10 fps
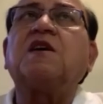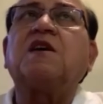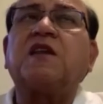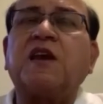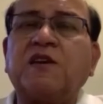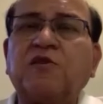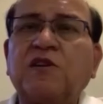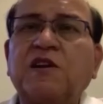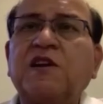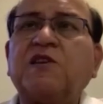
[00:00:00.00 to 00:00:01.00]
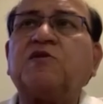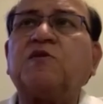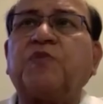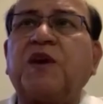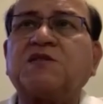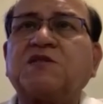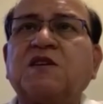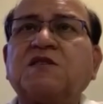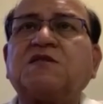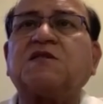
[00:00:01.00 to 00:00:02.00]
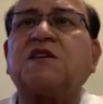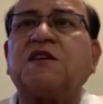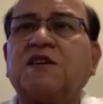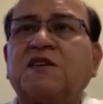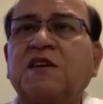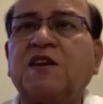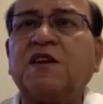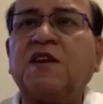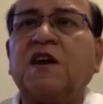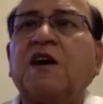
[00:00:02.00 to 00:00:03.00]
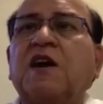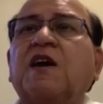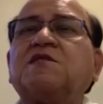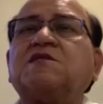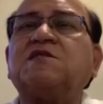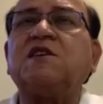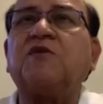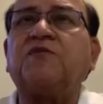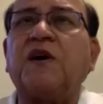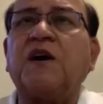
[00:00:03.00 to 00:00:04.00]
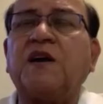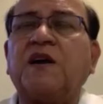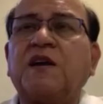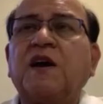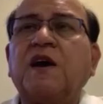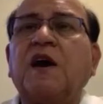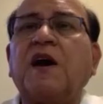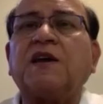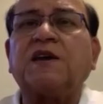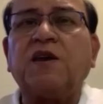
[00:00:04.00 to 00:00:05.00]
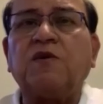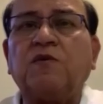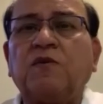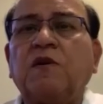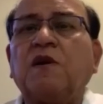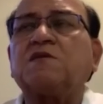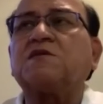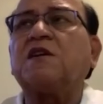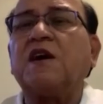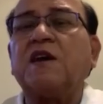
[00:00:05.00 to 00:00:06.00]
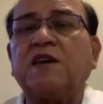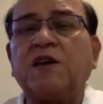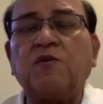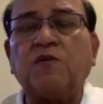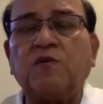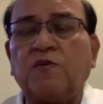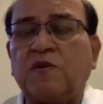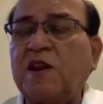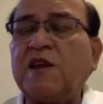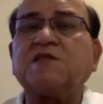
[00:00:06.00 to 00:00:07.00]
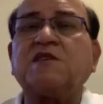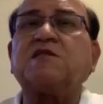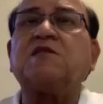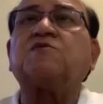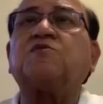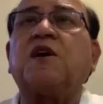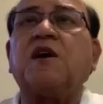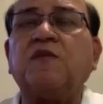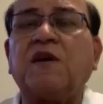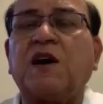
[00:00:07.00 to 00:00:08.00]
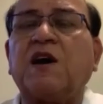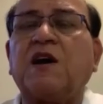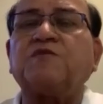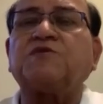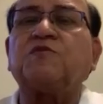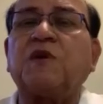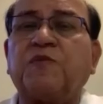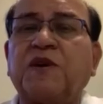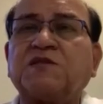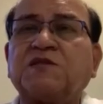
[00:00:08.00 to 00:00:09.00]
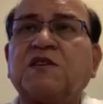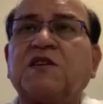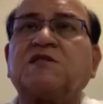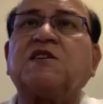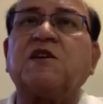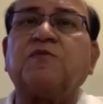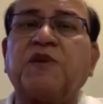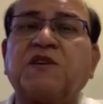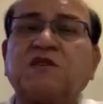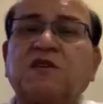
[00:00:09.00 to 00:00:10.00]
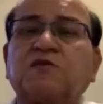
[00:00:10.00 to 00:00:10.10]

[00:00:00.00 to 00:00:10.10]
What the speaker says: regularly to the patient's creatinine and GFR. I give relaxation to have a carb. So my patient is certain patient,